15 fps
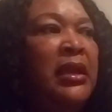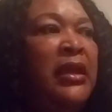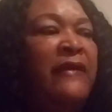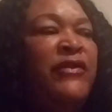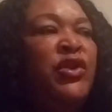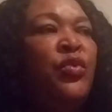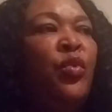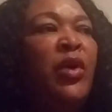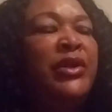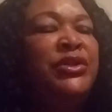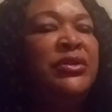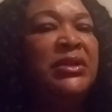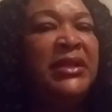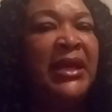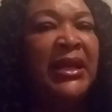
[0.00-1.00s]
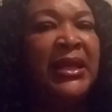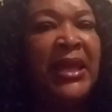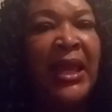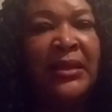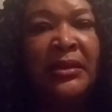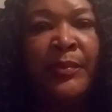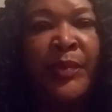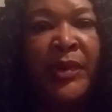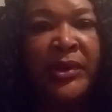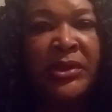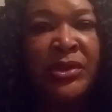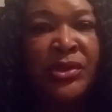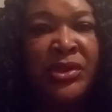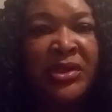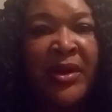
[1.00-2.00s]
if you want to dedicate the book
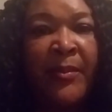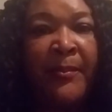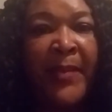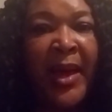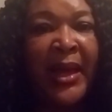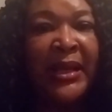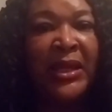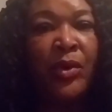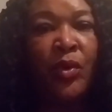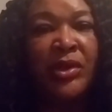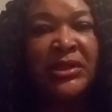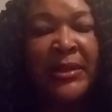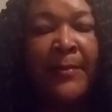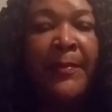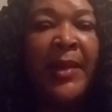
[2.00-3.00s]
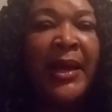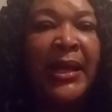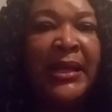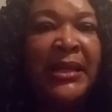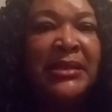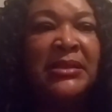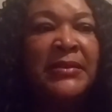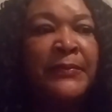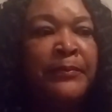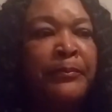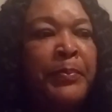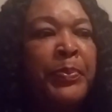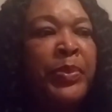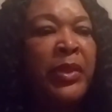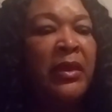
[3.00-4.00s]
to somebody or somebody's,
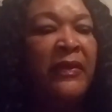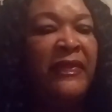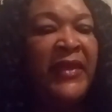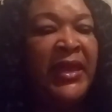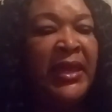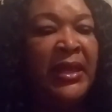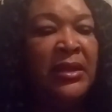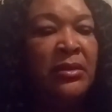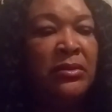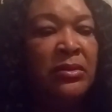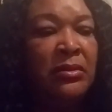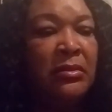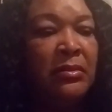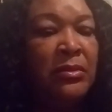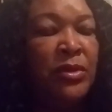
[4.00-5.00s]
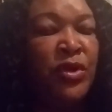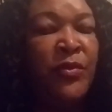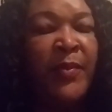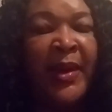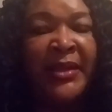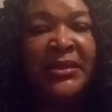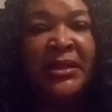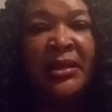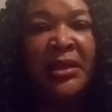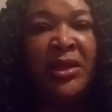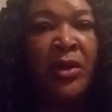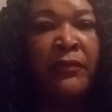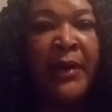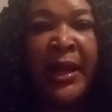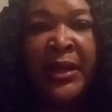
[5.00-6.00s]
then you
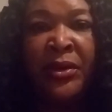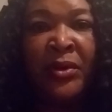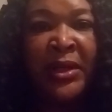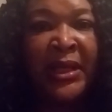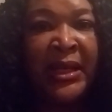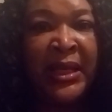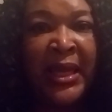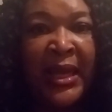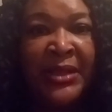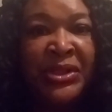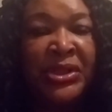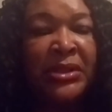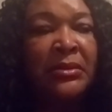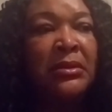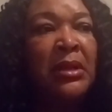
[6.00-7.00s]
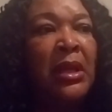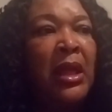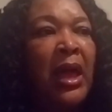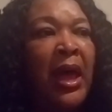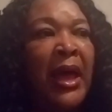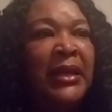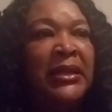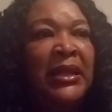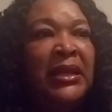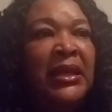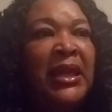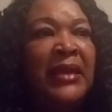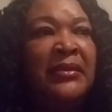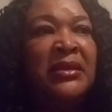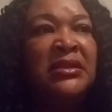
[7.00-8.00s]
basically are writing your dedication. I
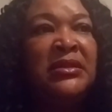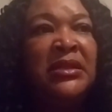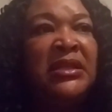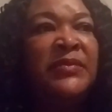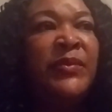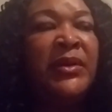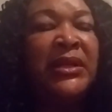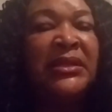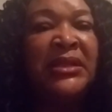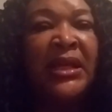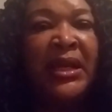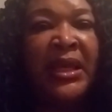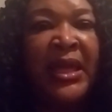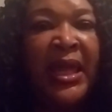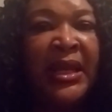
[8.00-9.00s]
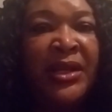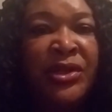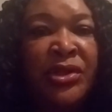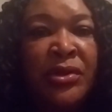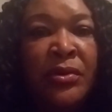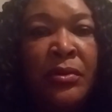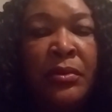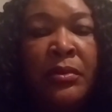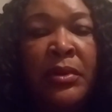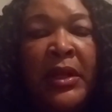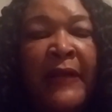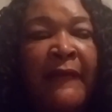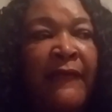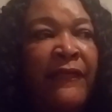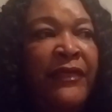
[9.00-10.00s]
dedicate this book is dedicated to
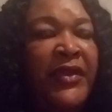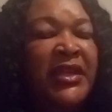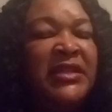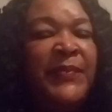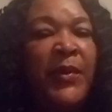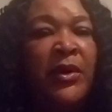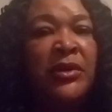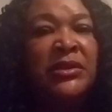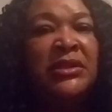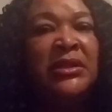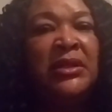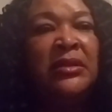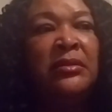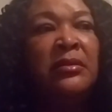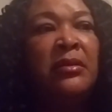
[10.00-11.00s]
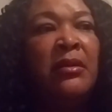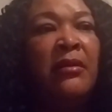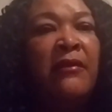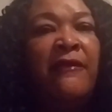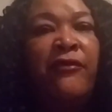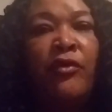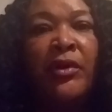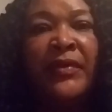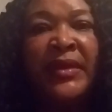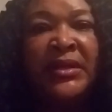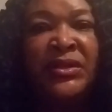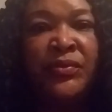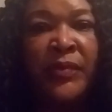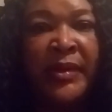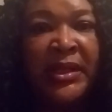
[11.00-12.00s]
this person for
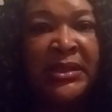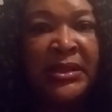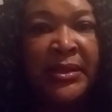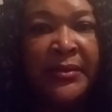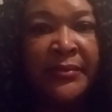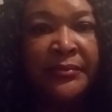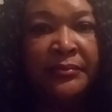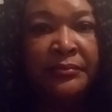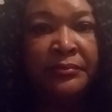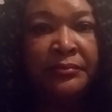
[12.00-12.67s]
this reason,